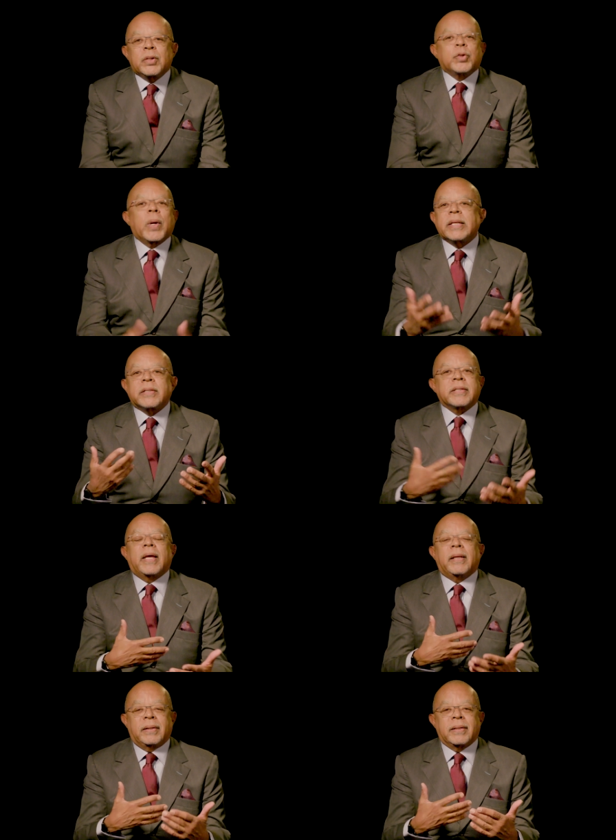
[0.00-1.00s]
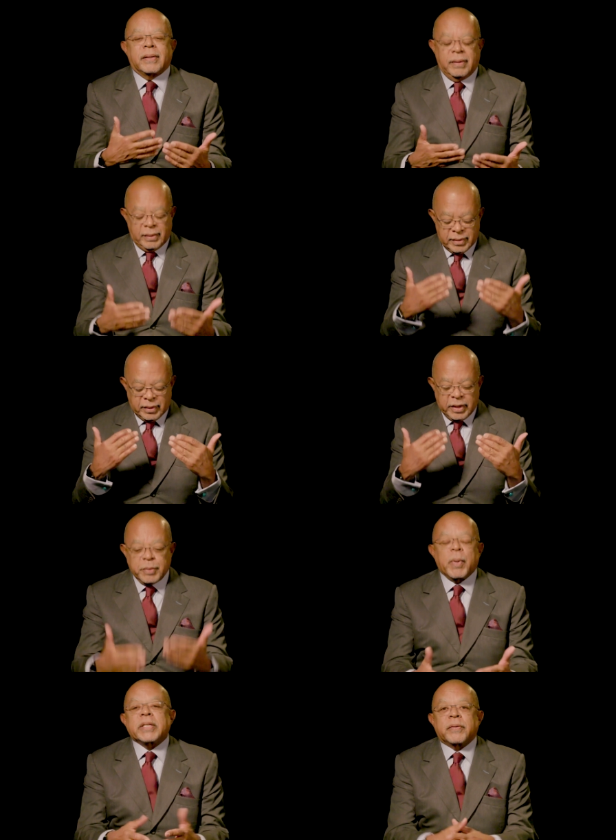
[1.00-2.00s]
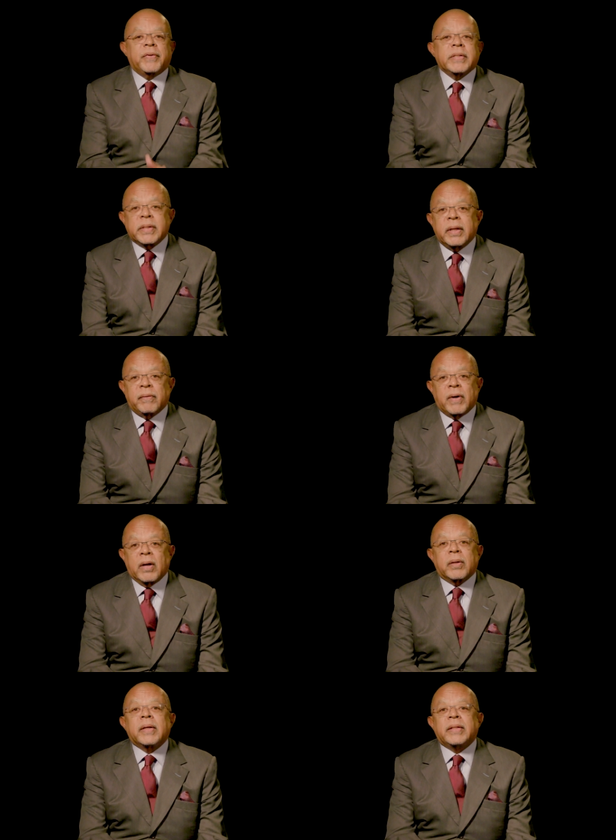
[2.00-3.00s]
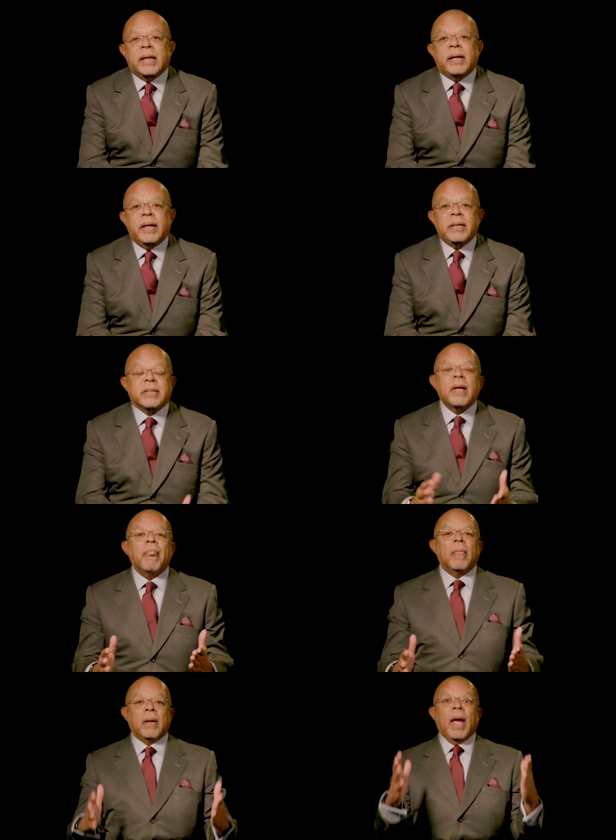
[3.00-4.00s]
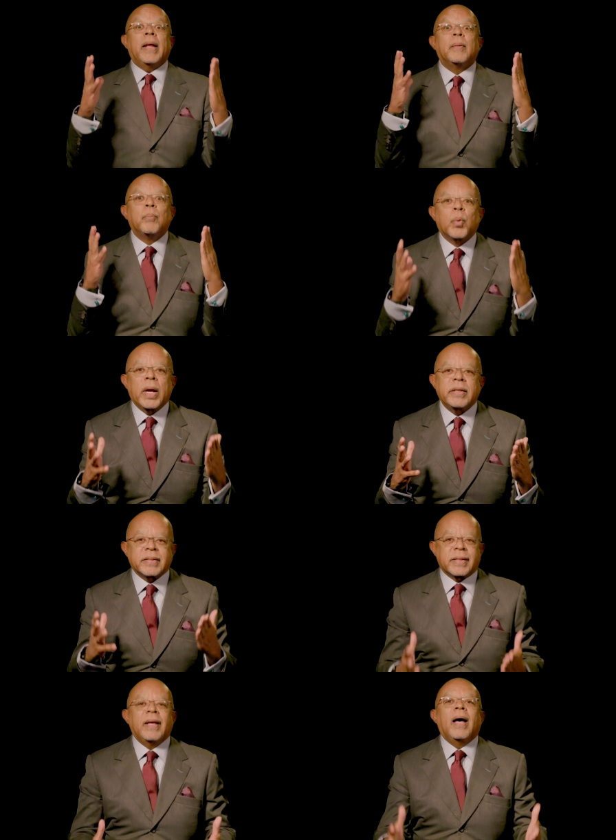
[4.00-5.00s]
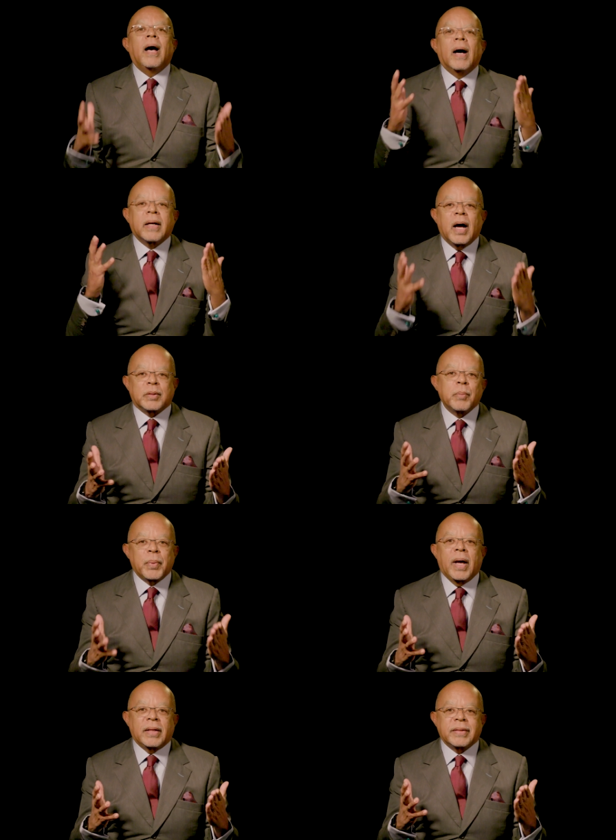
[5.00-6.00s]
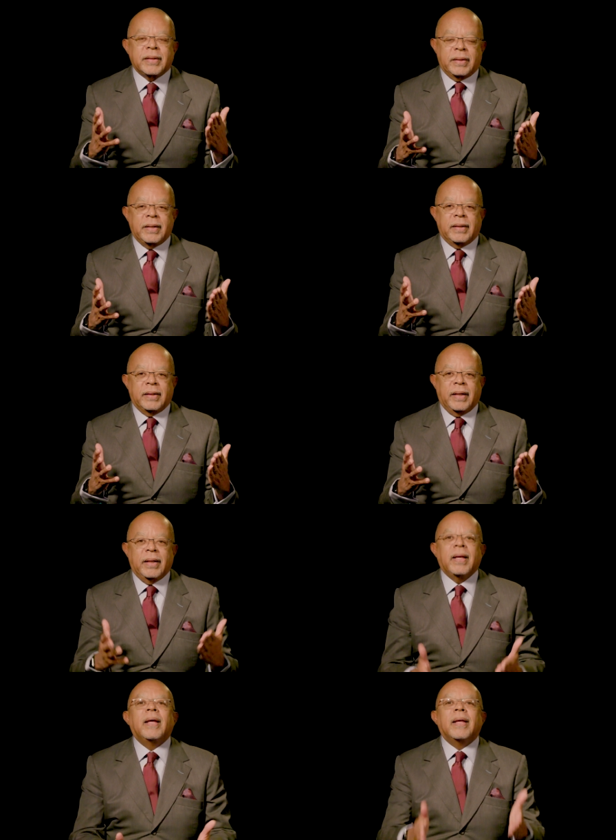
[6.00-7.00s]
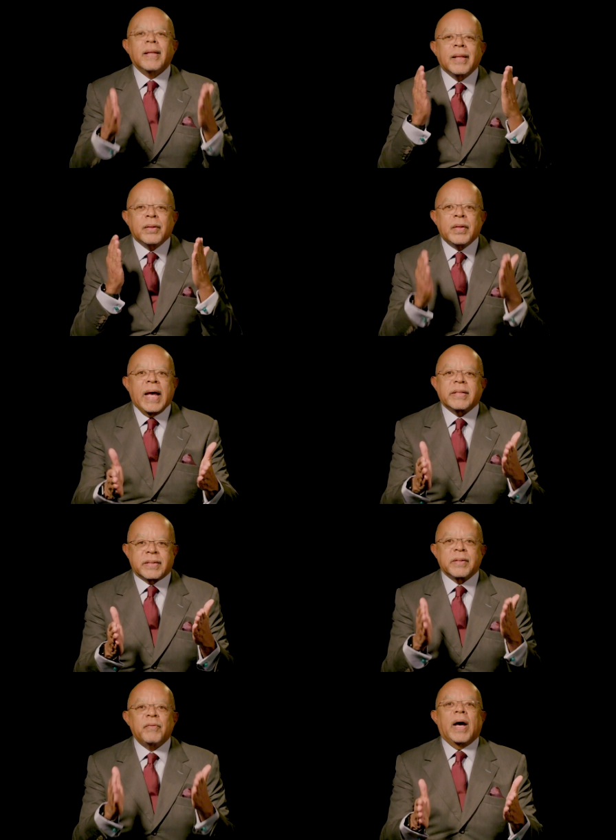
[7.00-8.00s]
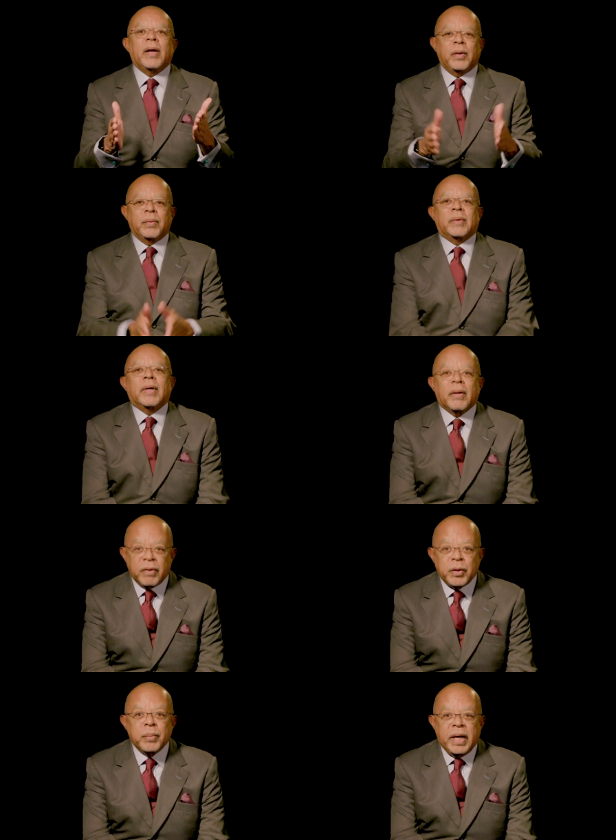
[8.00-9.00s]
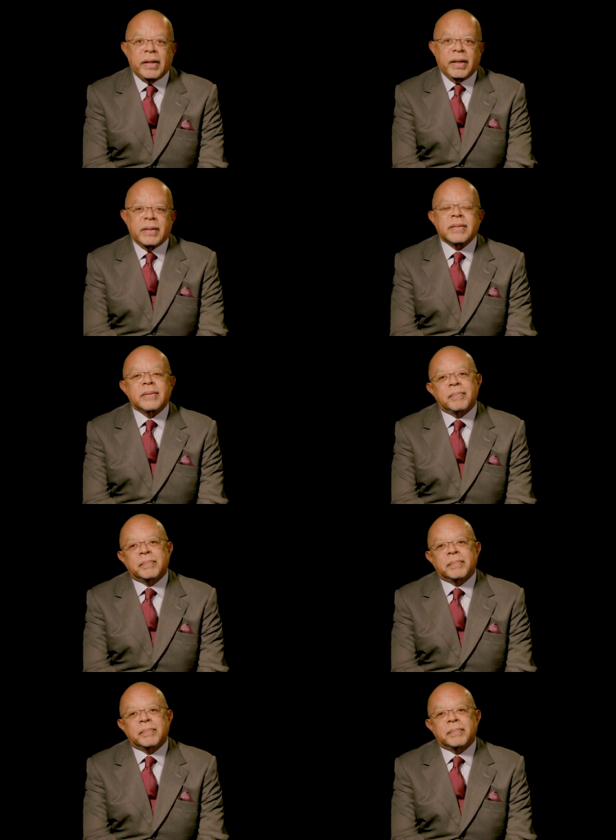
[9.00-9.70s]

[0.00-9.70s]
transcend the specificity of our identities and embrace a cosmopolitan identity. That's the value of the humanities.